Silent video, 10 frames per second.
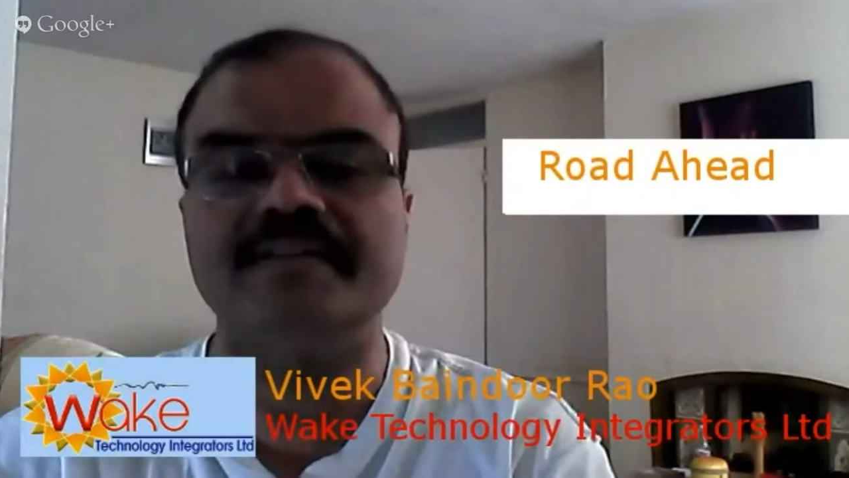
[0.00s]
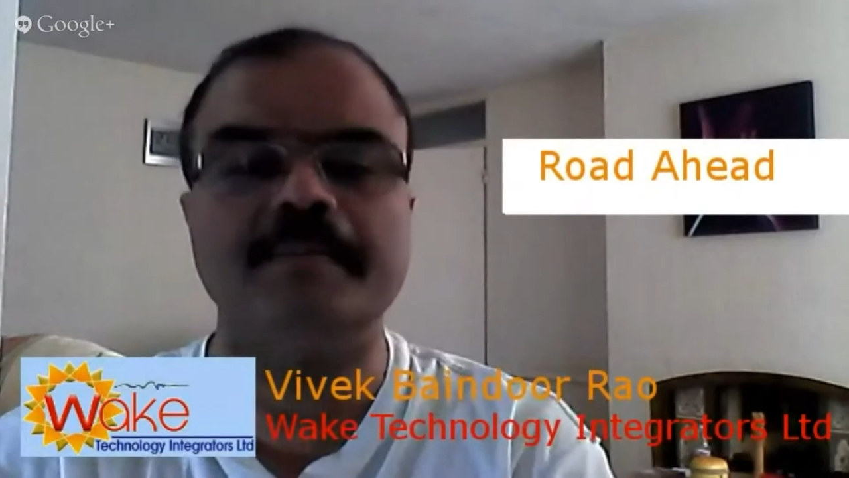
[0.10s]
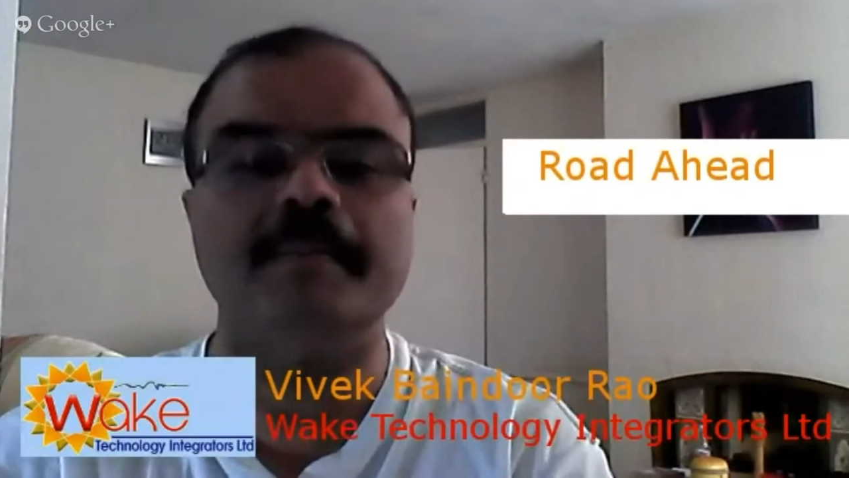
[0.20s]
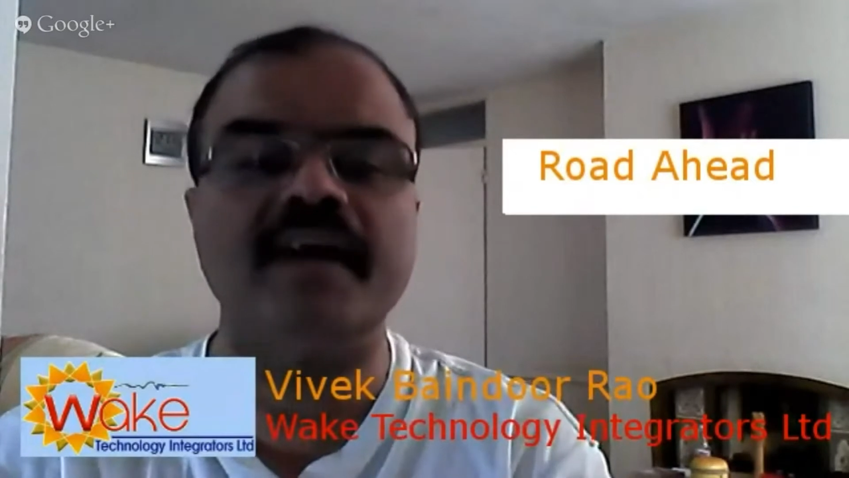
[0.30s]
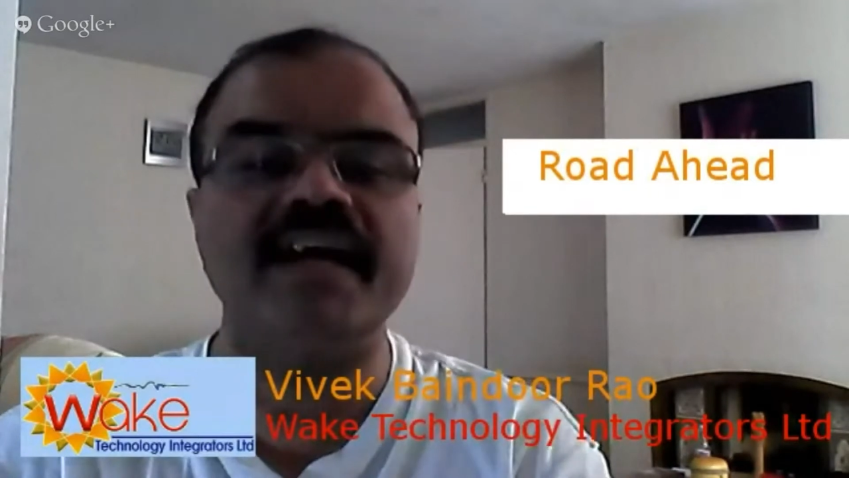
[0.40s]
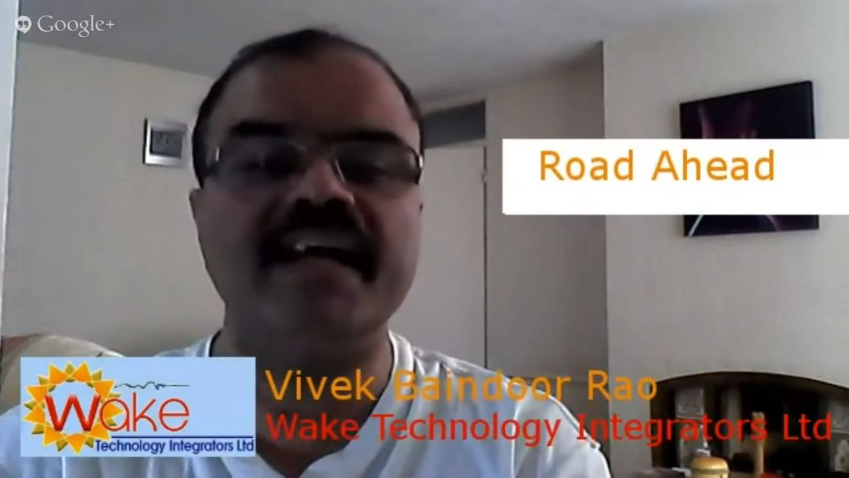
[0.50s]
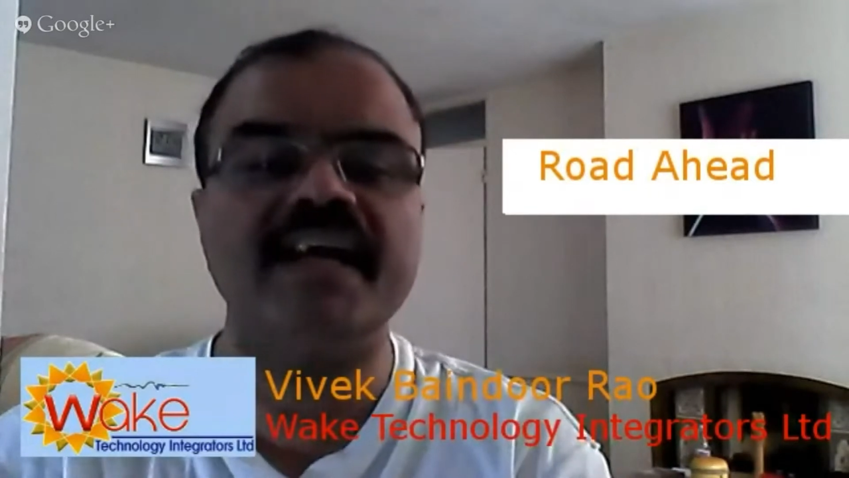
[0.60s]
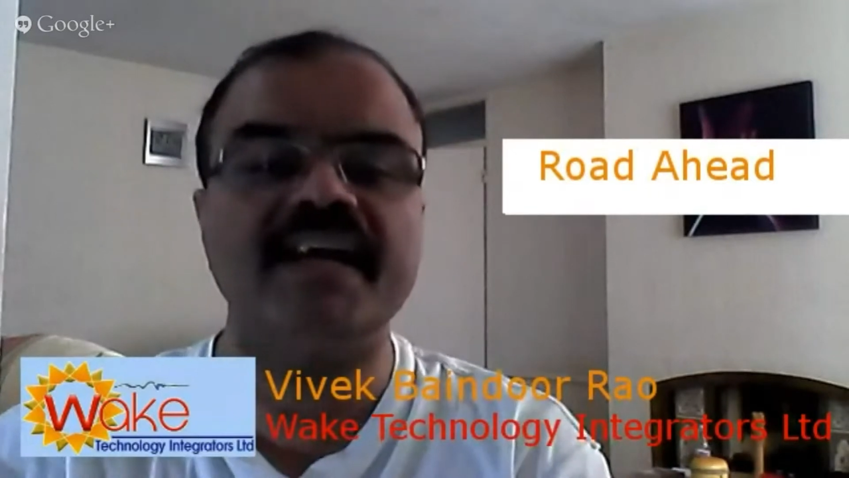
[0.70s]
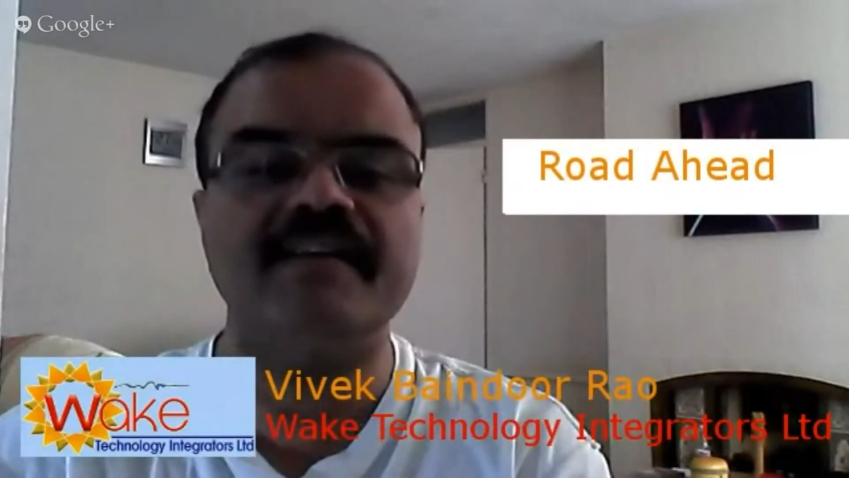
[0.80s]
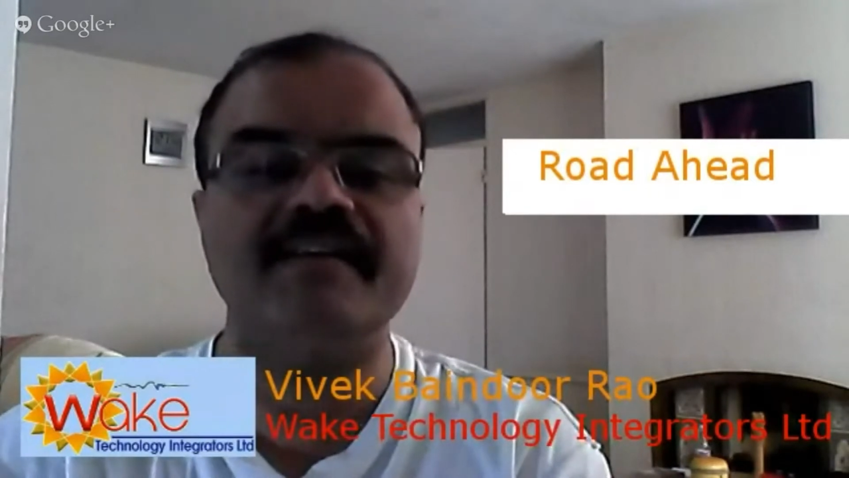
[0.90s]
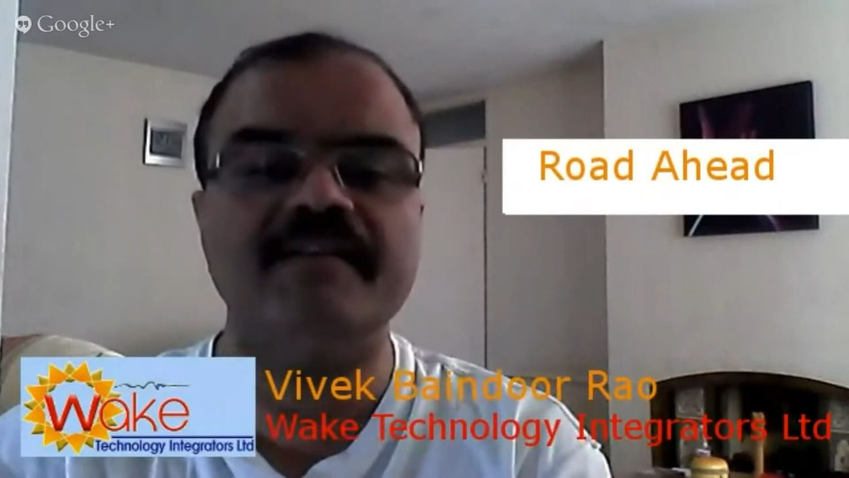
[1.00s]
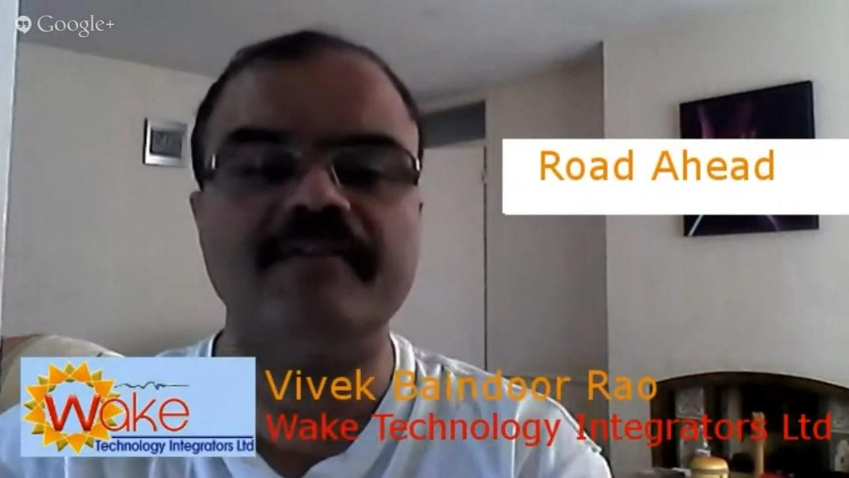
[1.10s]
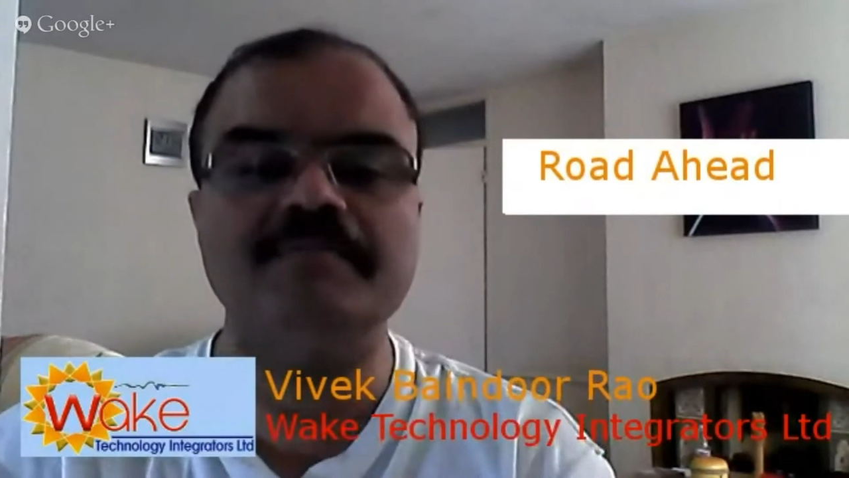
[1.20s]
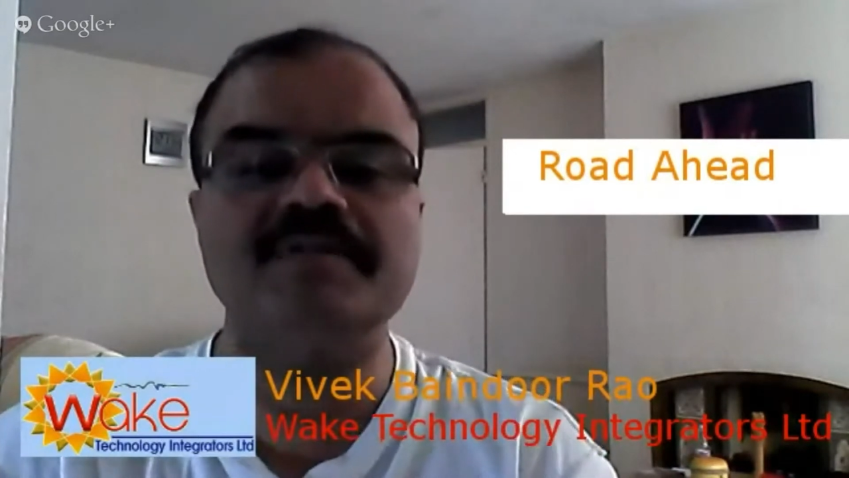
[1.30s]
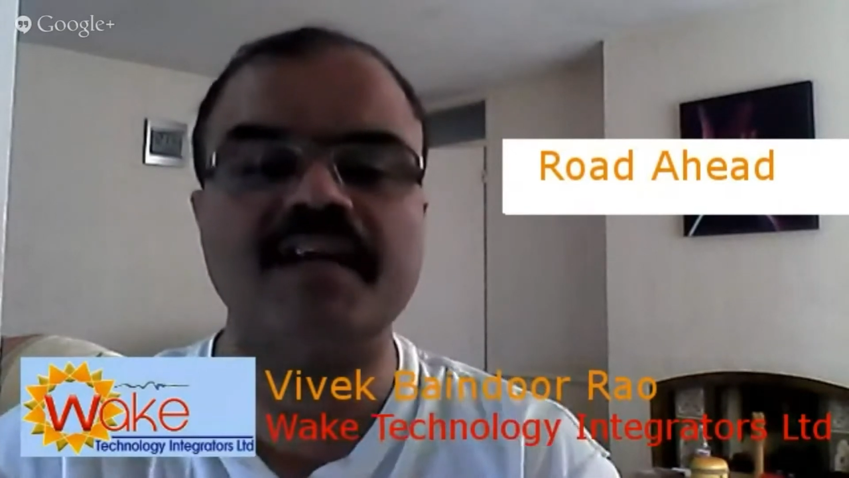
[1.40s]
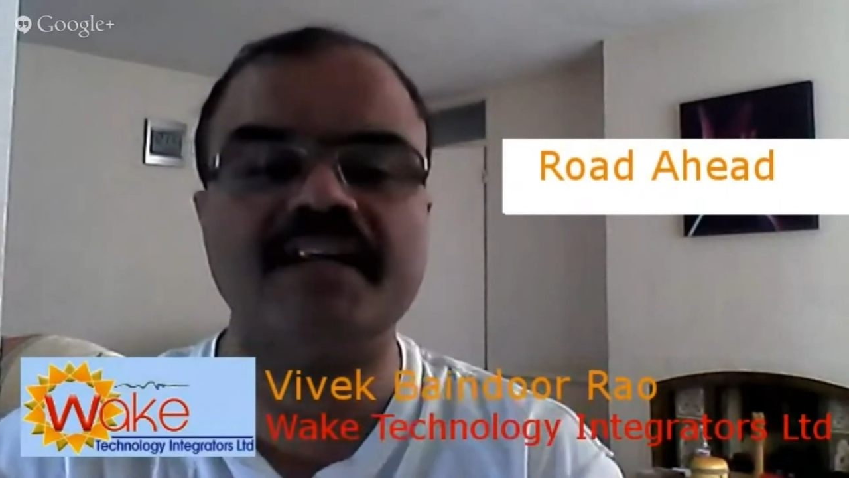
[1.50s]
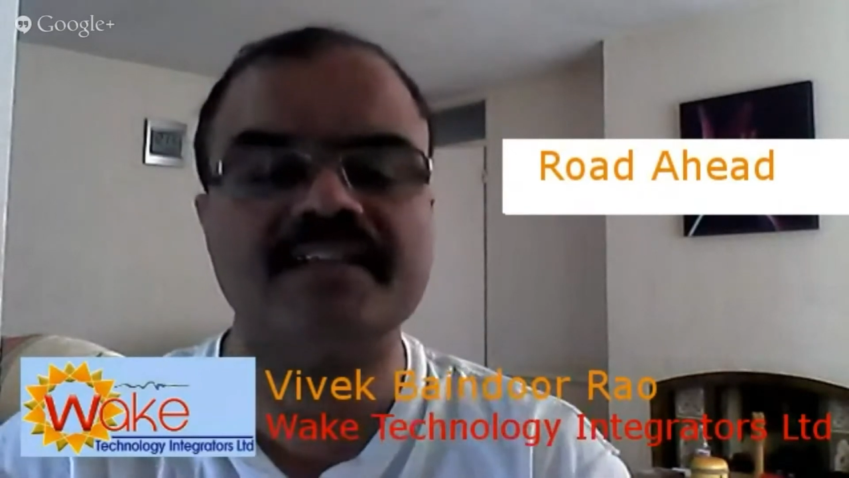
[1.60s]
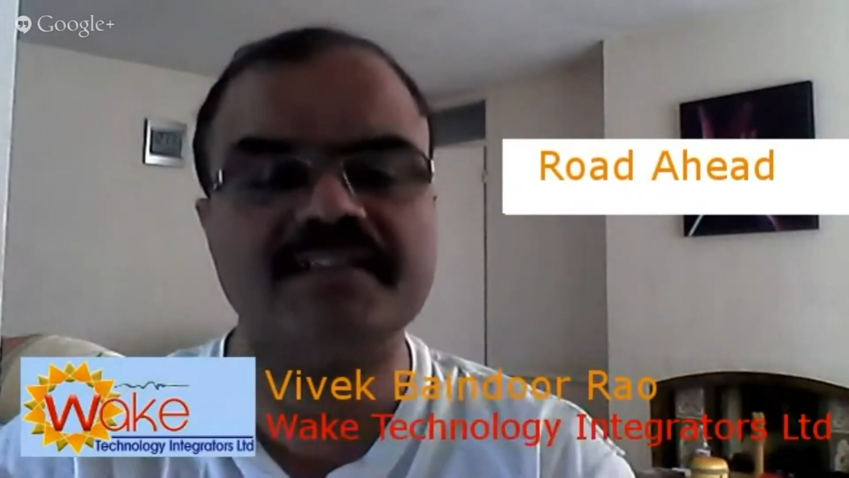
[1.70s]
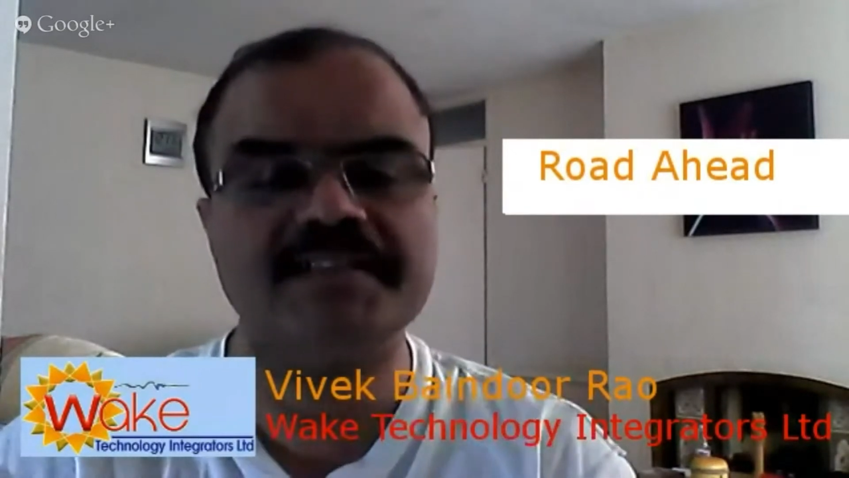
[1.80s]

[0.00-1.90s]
my website